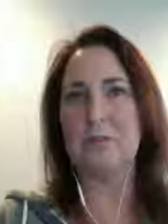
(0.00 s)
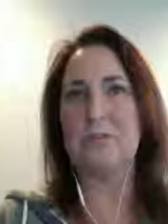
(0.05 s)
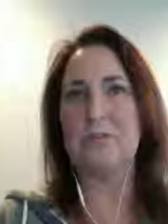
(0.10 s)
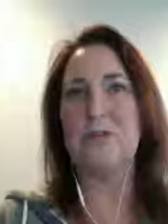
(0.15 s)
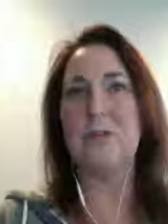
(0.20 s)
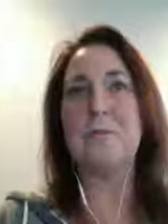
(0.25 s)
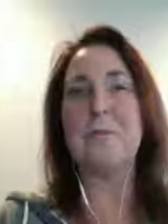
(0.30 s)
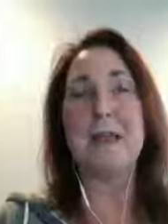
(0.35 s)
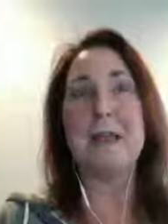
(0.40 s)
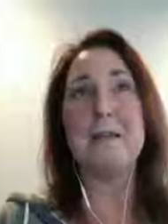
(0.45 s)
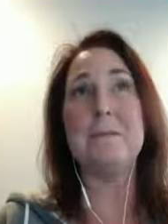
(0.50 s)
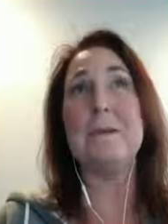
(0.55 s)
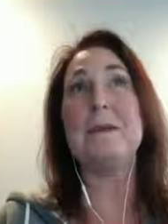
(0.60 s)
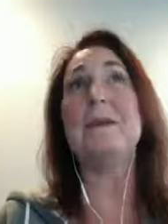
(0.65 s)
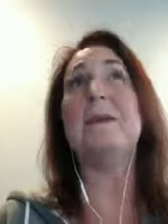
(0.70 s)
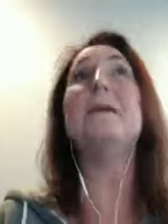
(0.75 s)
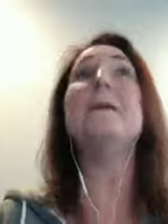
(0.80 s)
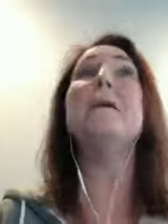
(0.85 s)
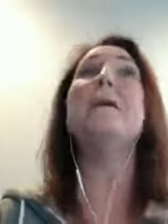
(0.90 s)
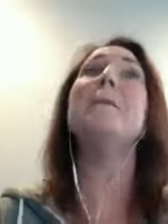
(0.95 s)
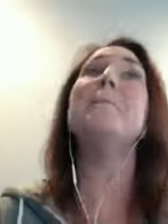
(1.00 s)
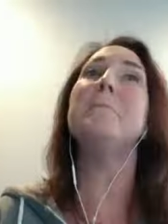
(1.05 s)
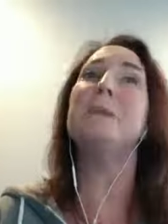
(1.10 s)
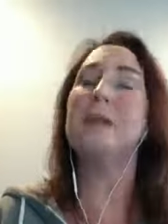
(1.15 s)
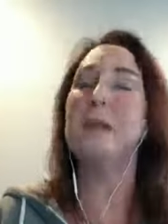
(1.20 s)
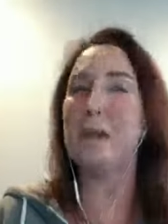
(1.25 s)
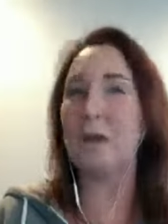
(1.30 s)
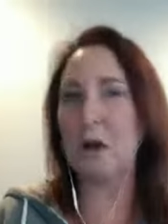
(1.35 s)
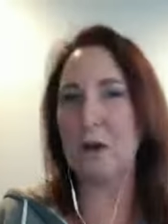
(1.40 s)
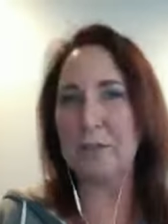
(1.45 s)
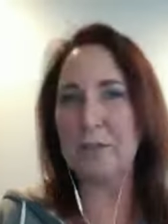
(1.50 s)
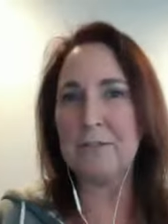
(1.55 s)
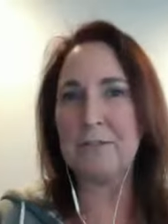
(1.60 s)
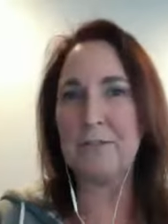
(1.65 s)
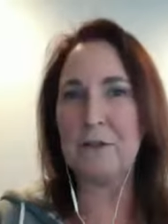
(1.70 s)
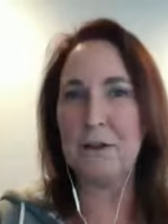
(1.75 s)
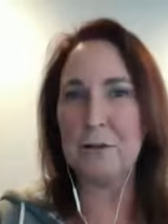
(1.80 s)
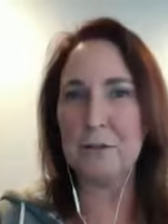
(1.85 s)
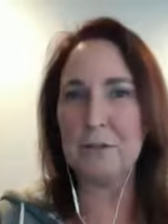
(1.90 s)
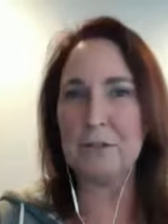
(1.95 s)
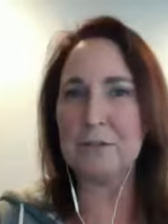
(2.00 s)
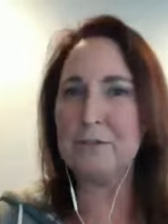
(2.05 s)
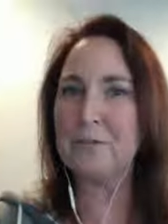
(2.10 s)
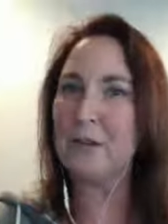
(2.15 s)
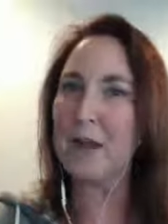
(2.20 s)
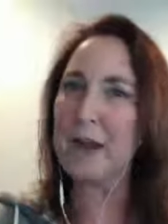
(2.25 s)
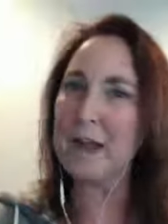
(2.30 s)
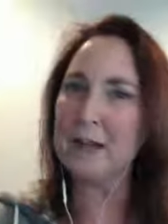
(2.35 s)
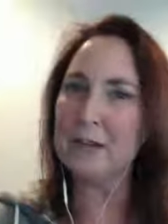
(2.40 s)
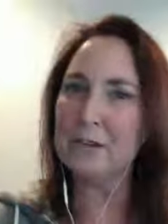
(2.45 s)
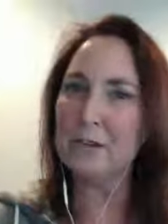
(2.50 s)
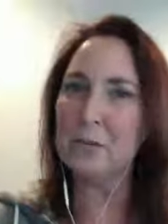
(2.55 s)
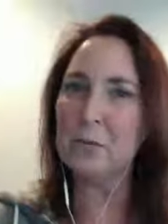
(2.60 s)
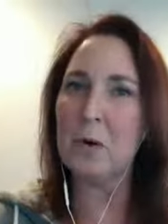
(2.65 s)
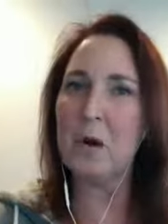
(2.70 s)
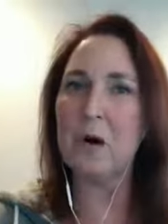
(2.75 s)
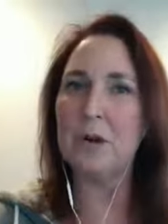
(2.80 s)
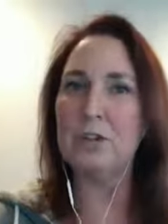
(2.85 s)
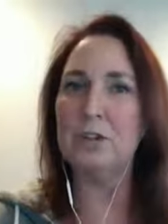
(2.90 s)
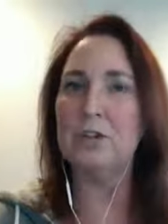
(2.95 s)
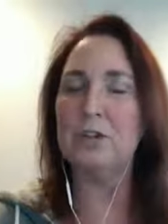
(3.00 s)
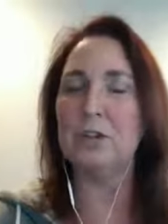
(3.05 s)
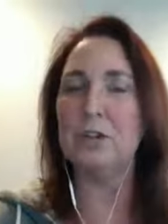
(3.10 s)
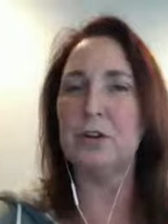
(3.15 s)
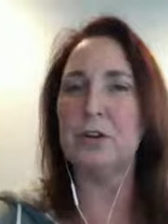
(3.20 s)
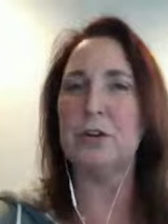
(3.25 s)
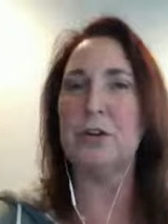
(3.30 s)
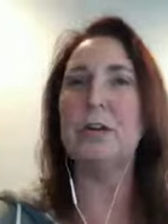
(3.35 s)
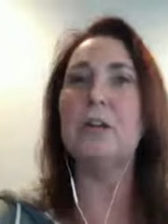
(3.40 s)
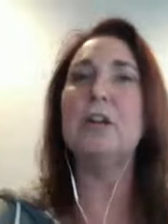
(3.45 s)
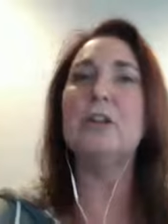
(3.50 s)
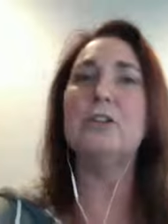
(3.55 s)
So maybe being on the phone with a friend while you're